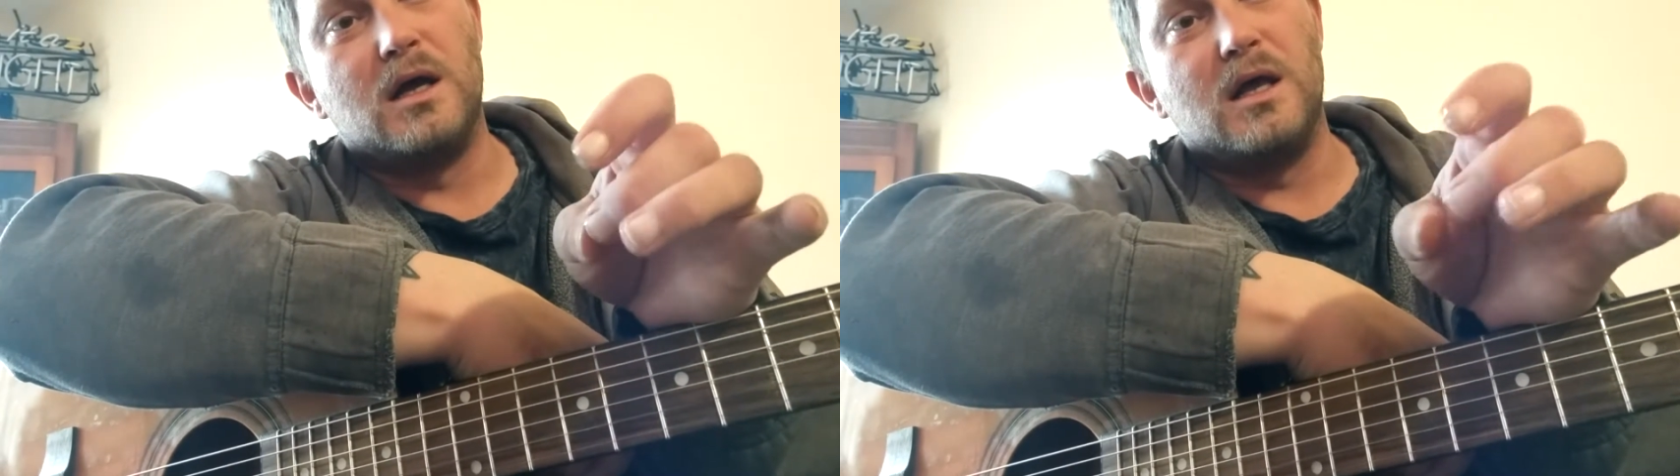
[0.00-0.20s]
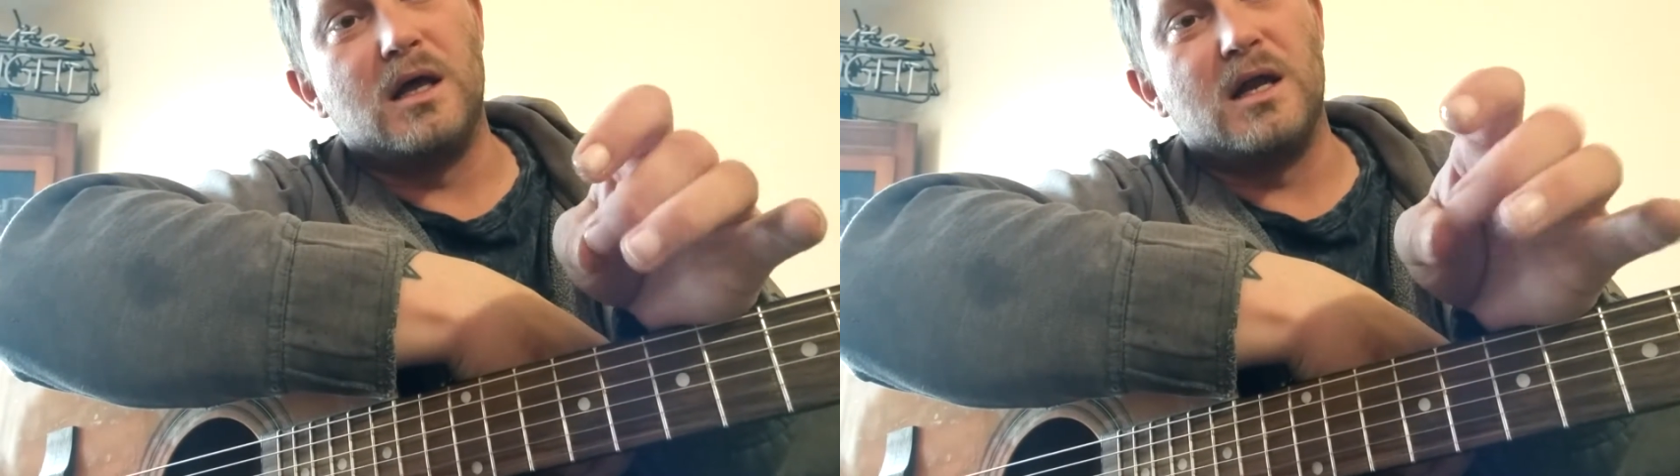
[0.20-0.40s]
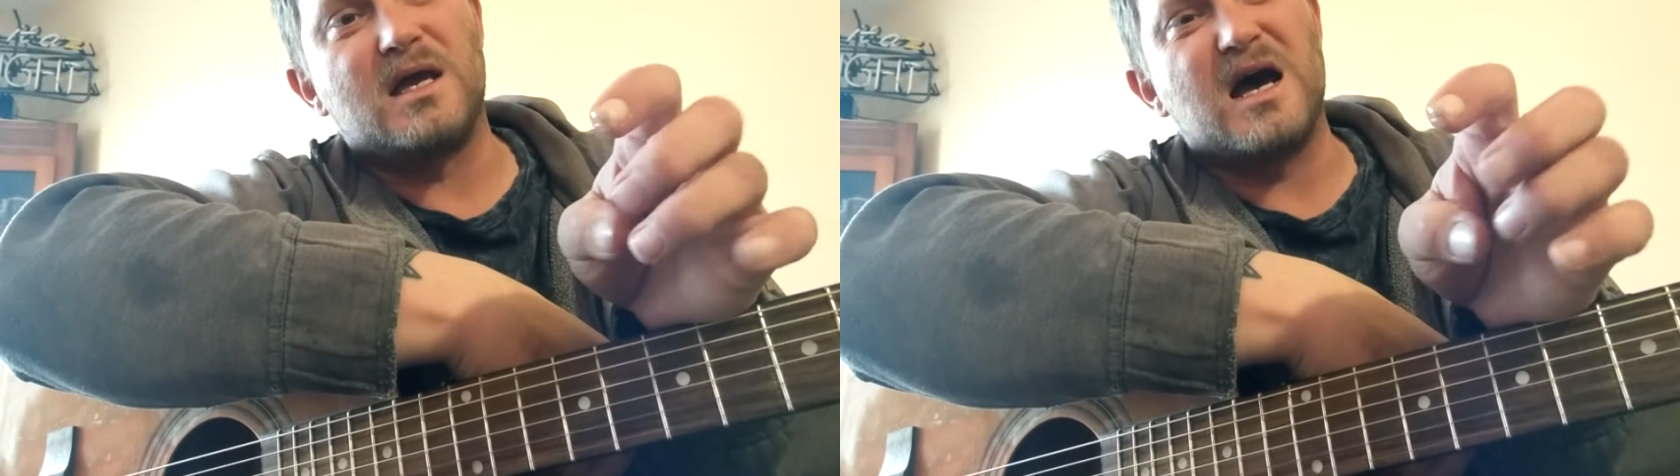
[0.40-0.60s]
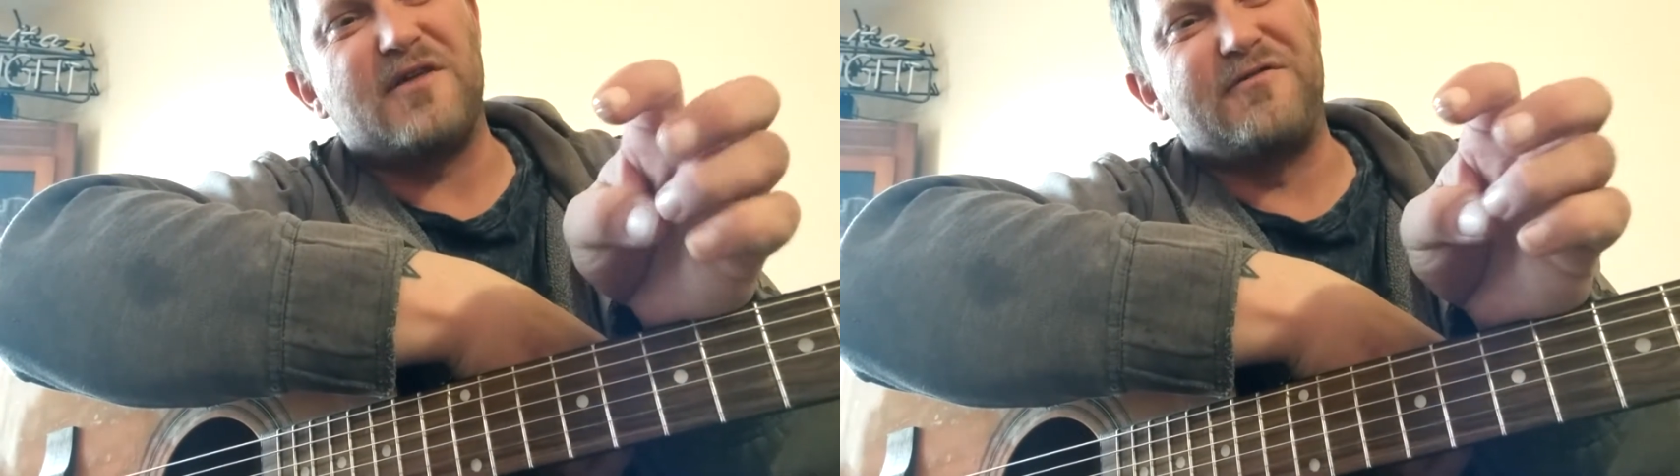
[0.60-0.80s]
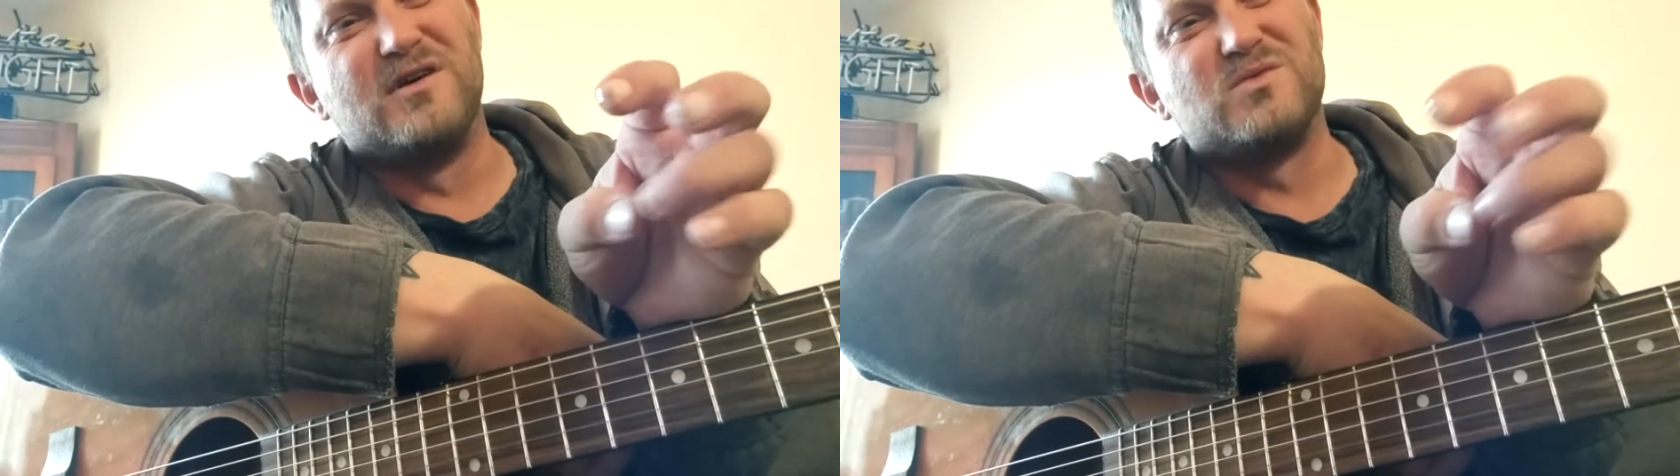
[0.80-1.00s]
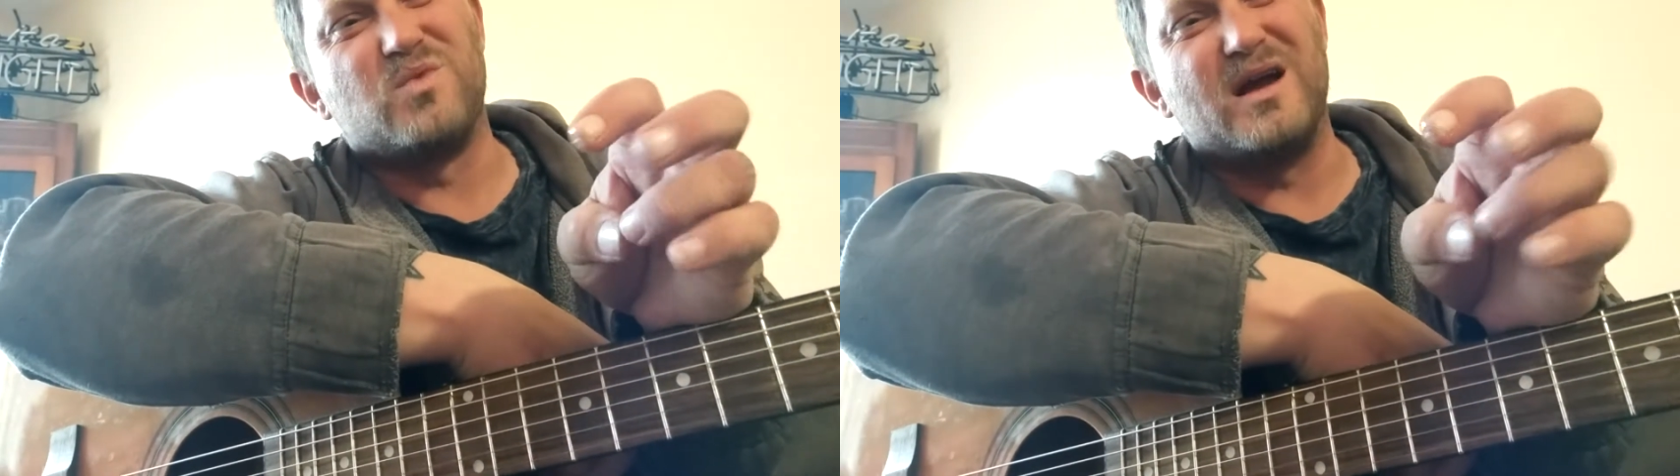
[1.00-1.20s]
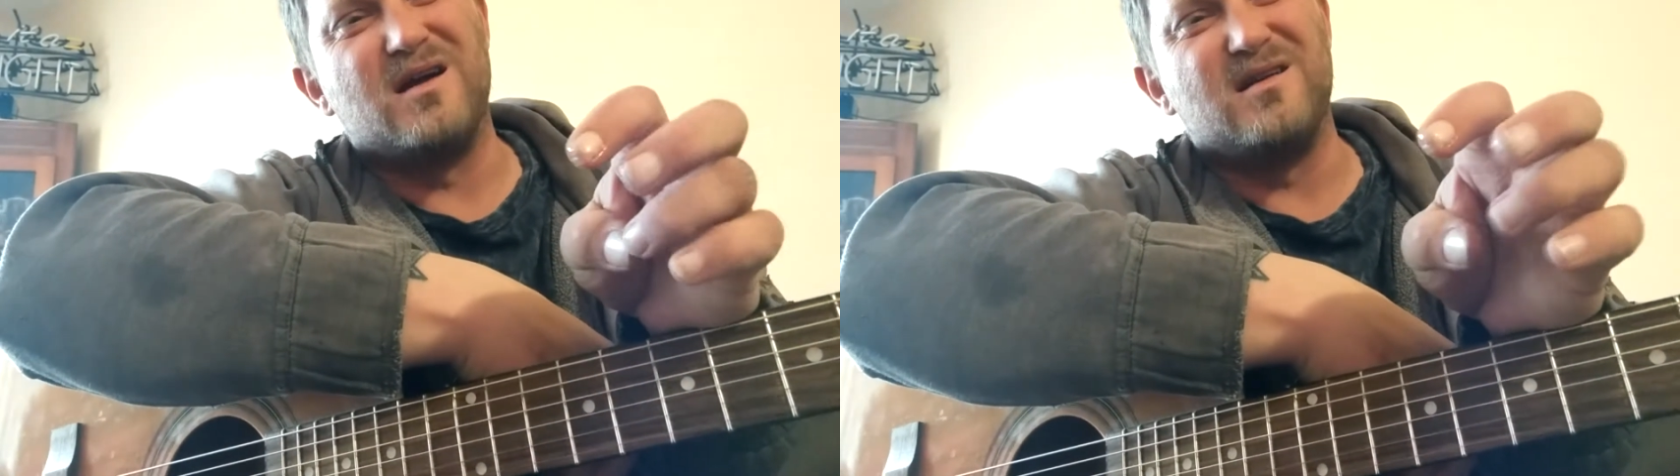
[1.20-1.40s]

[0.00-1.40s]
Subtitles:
And it kind of feels weird.